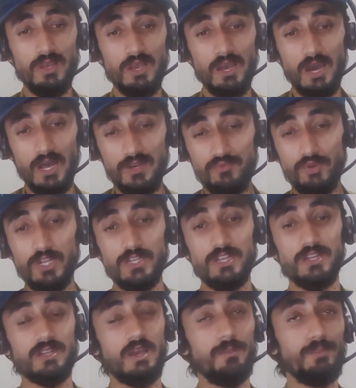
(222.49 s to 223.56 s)
unrelated
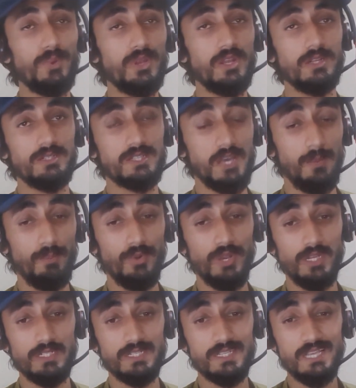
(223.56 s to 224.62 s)

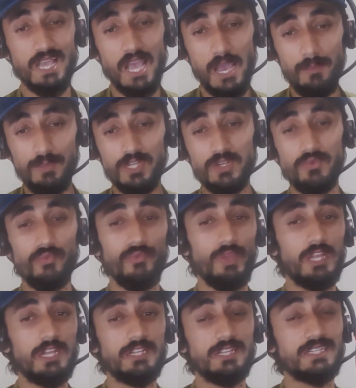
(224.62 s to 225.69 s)
components happening to fail
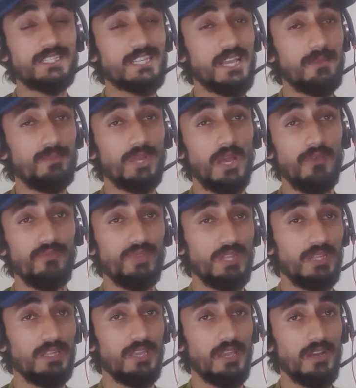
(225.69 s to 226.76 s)
at the same time within
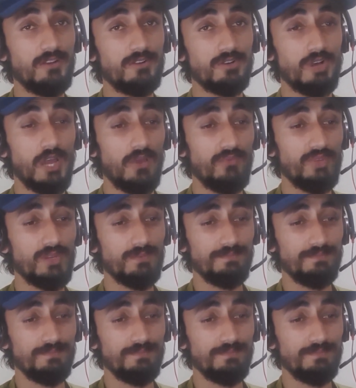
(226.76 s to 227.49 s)
the aircraft.